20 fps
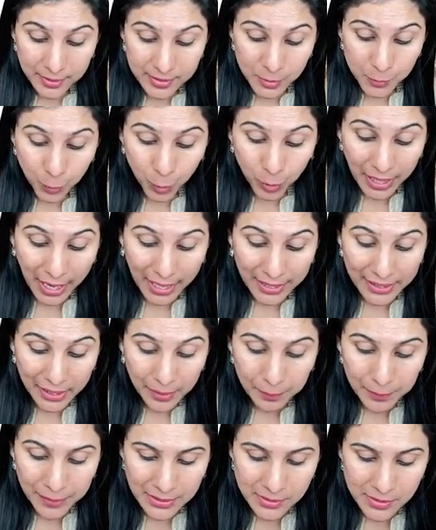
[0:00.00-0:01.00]

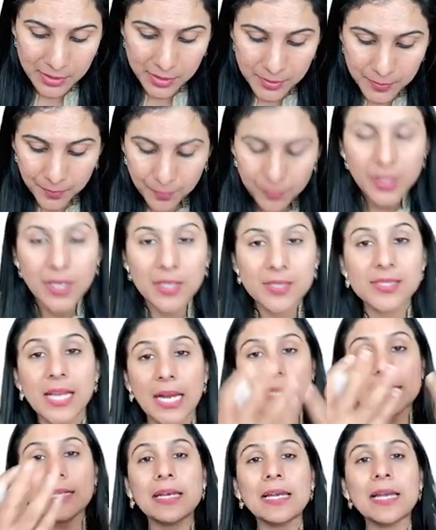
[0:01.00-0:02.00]
Sporadic means
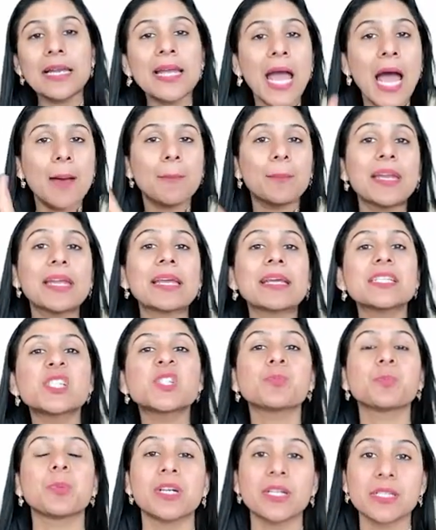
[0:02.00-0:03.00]
suddenly happening in
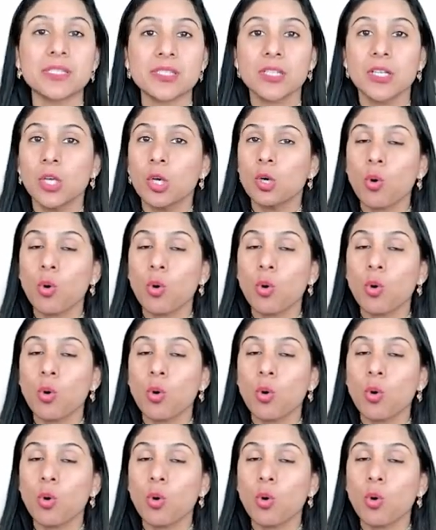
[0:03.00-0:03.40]
spurts.